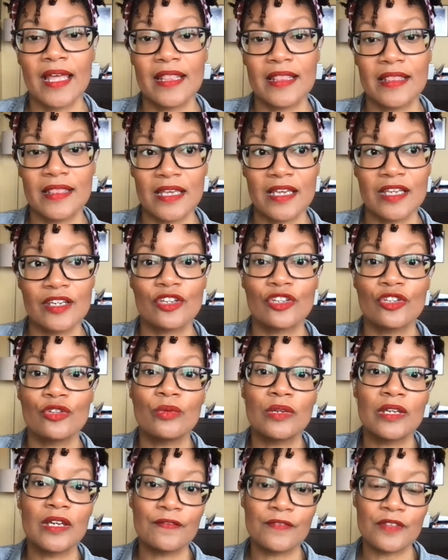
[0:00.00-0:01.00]
and then you
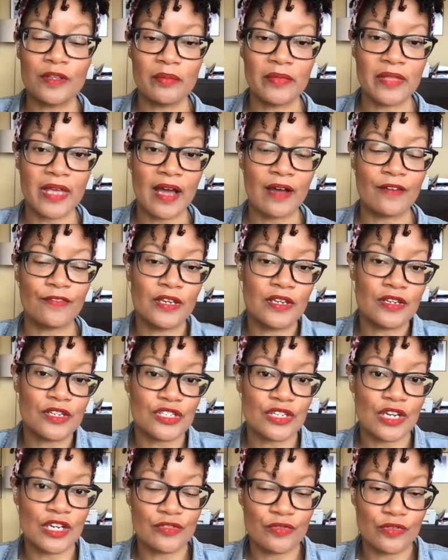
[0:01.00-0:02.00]
give them that in
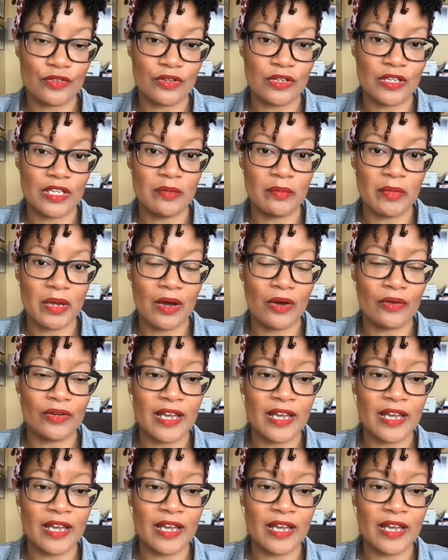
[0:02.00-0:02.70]
exchange for their email.